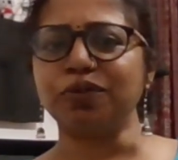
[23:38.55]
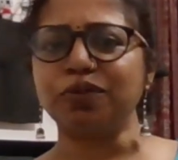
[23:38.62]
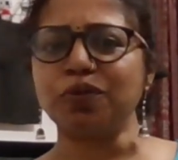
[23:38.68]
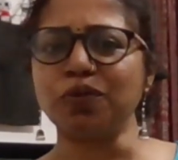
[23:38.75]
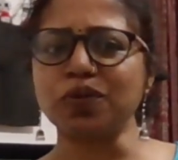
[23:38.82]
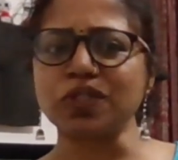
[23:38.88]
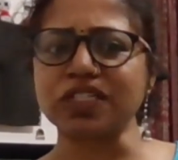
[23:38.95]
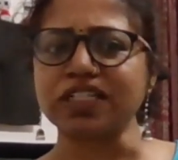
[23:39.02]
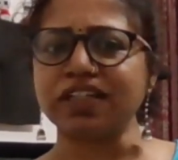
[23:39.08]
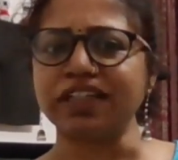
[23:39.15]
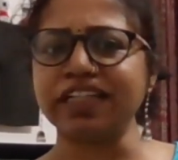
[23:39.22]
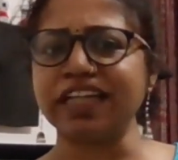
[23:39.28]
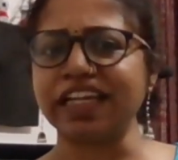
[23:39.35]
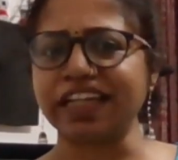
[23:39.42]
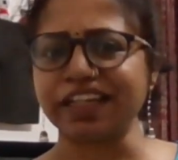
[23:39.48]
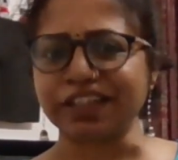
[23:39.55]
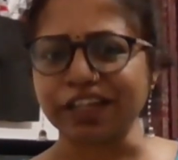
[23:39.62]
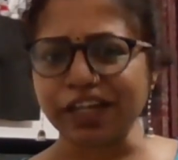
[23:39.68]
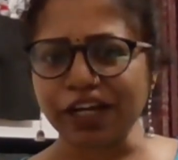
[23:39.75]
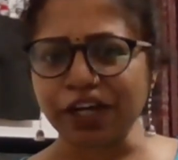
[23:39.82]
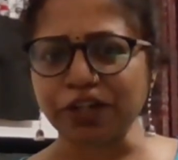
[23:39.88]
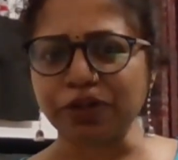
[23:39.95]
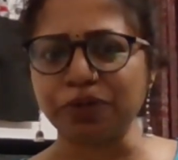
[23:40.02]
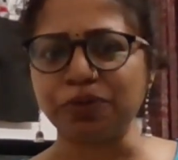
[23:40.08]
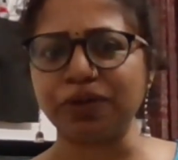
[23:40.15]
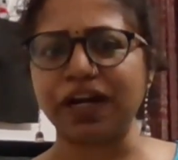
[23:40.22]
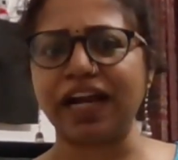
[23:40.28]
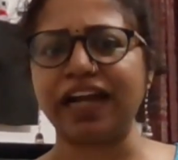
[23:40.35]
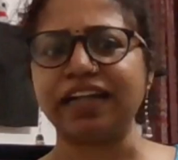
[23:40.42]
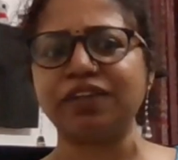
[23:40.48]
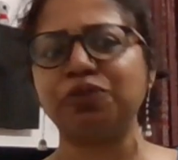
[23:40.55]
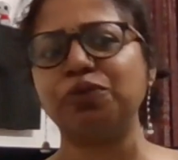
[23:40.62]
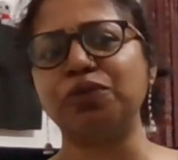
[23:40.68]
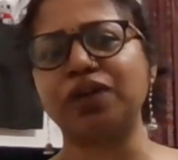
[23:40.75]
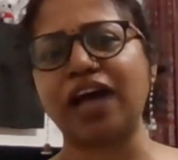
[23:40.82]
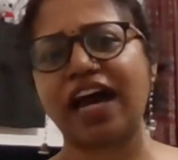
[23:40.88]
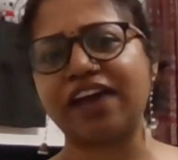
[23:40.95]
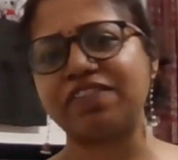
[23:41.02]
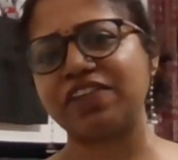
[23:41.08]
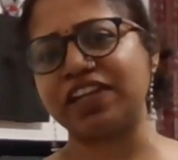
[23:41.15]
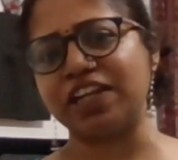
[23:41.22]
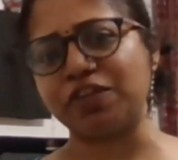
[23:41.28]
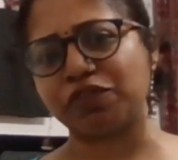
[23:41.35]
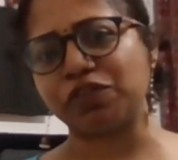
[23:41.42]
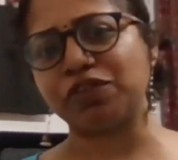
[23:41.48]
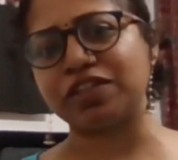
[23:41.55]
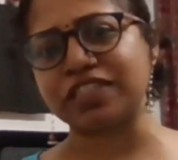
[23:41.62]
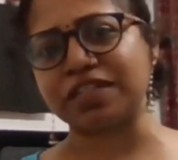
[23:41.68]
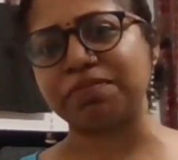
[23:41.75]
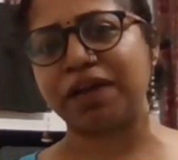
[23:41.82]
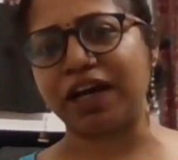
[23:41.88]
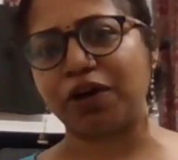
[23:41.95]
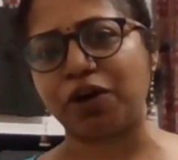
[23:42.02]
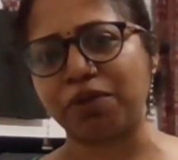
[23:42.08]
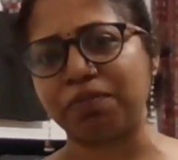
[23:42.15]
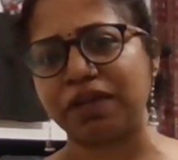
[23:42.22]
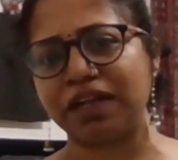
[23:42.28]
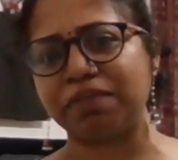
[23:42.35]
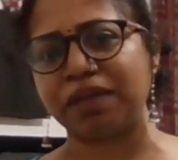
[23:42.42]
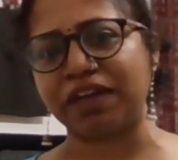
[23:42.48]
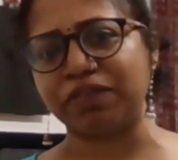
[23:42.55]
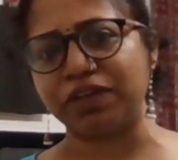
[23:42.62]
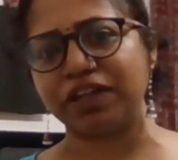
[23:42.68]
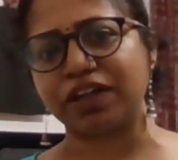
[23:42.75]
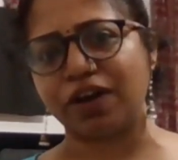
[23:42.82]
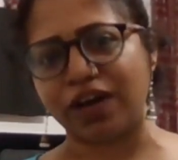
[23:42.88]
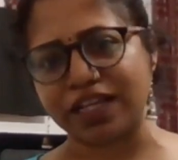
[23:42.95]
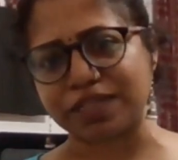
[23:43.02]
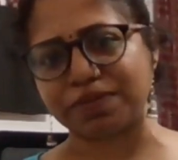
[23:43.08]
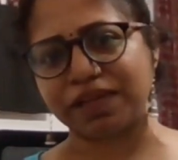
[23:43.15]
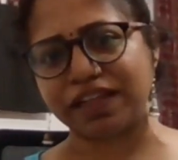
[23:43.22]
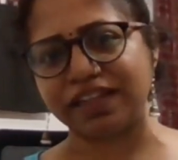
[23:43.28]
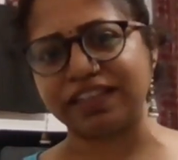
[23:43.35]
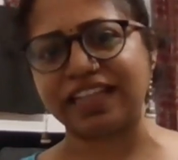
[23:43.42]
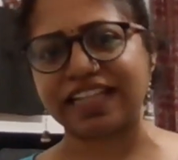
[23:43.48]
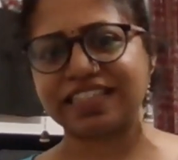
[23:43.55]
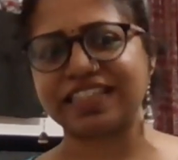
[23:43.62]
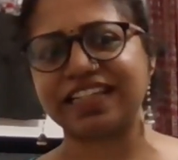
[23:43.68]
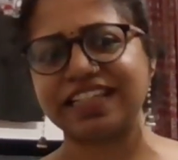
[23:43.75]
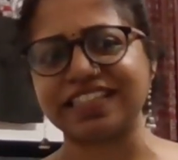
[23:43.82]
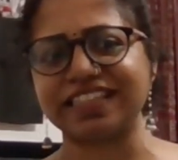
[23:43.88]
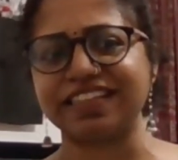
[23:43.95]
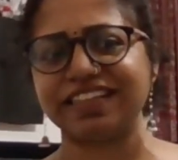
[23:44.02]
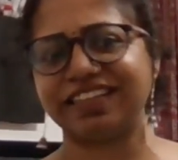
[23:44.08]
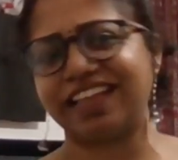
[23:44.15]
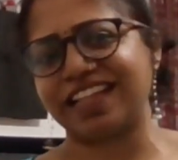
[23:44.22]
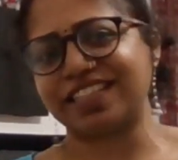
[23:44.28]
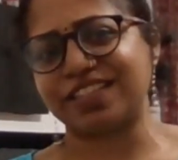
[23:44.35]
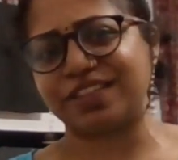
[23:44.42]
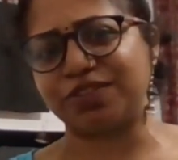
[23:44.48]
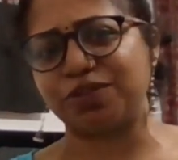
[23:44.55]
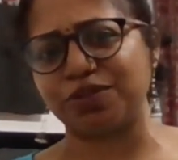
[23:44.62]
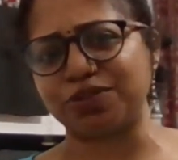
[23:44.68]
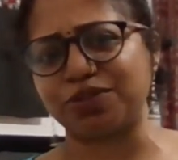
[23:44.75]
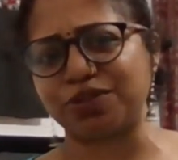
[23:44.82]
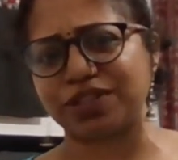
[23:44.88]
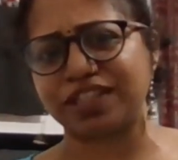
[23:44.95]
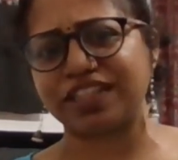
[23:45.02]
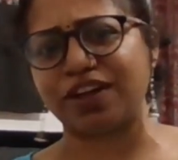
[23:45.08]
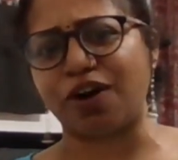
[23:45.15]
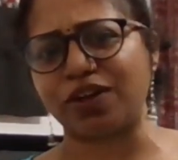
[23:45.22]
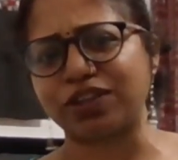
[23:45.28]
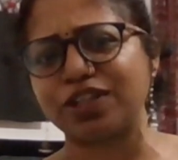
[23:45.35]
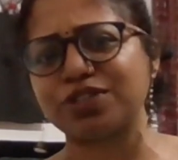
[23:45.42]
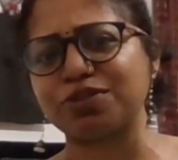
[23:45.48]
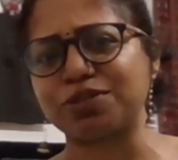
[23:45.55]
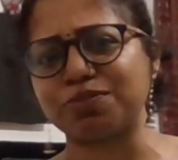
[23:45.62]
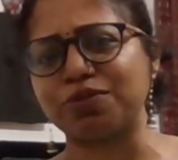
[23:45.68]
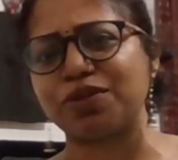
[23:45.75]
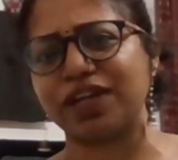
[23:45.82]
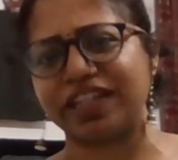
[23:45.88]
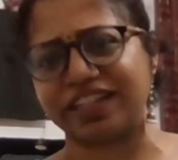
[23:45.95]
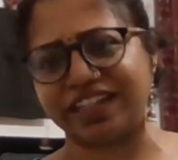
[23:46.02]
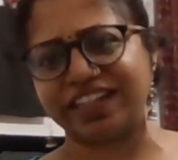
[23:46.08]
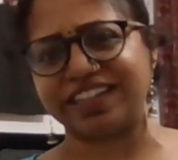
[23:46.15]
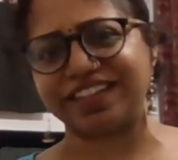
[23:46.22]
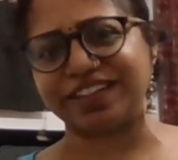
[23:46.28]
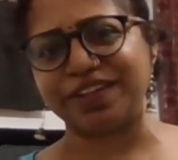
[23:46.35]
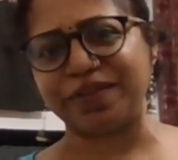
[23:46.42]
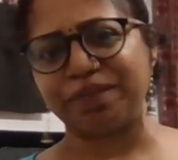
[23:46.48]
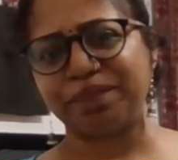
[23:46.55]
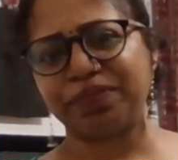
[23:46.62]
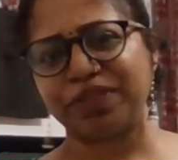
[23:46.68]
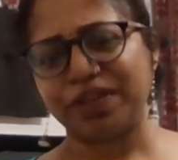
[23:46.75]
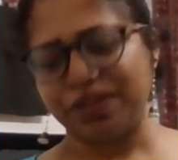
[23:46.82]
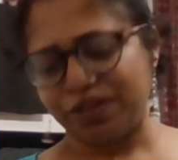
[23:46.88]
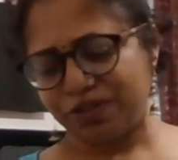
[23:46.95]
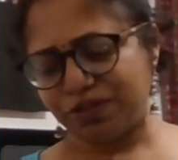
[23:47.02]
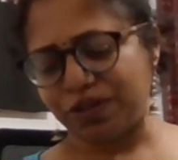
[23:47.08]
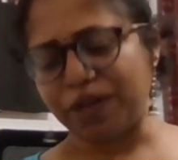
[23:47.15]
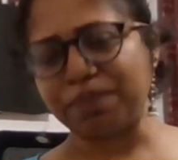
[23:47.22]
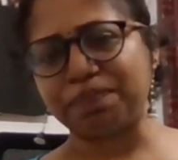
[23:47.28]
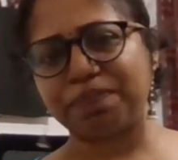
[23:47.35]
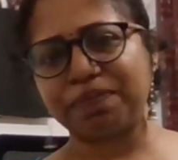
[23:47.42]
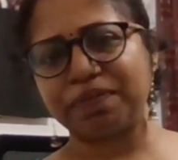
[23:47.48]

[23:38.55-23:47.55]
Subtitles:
whose journey I can relate to and who have an influence in my work as well. That's the reason. Those are the authors whose book I read. So I